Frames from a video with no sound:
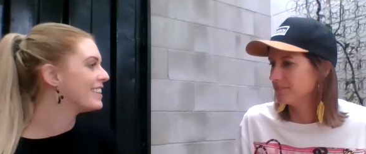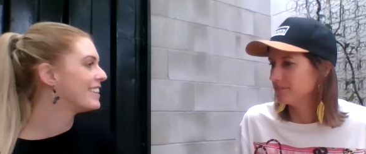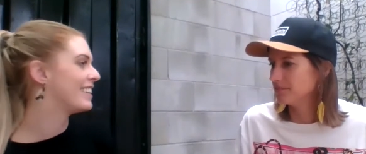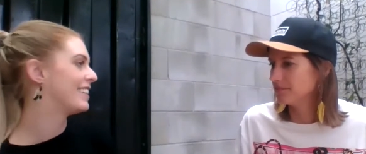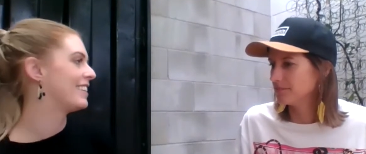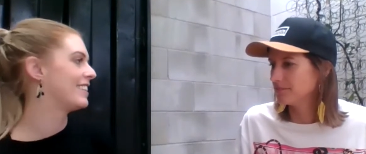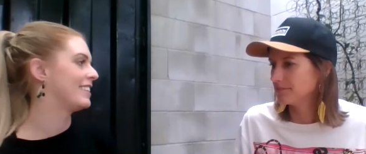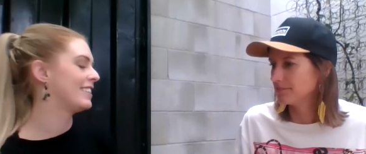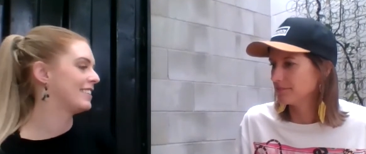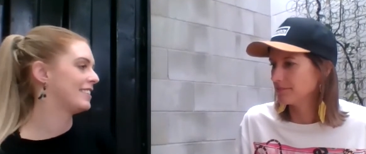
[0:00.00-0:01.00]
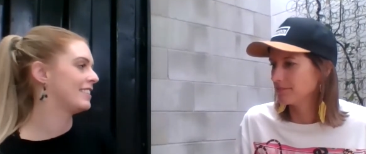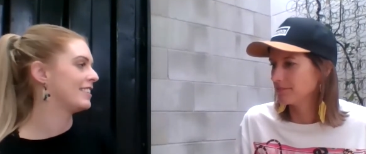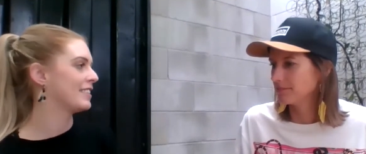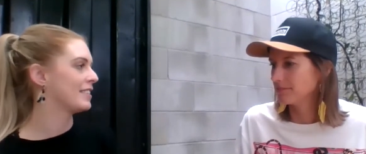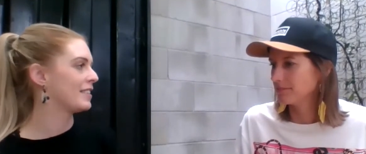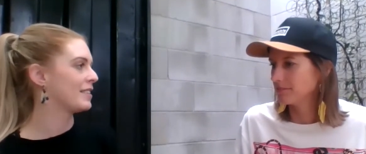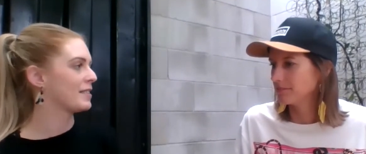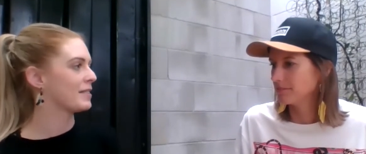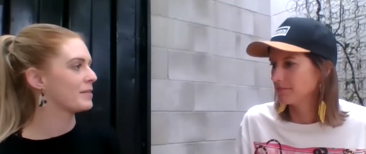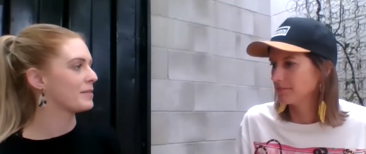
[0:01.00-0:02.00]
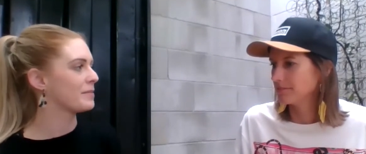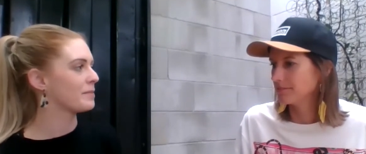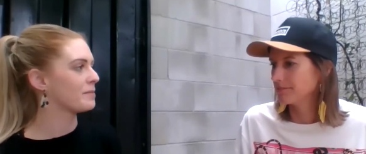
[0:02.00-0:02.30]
[no speech]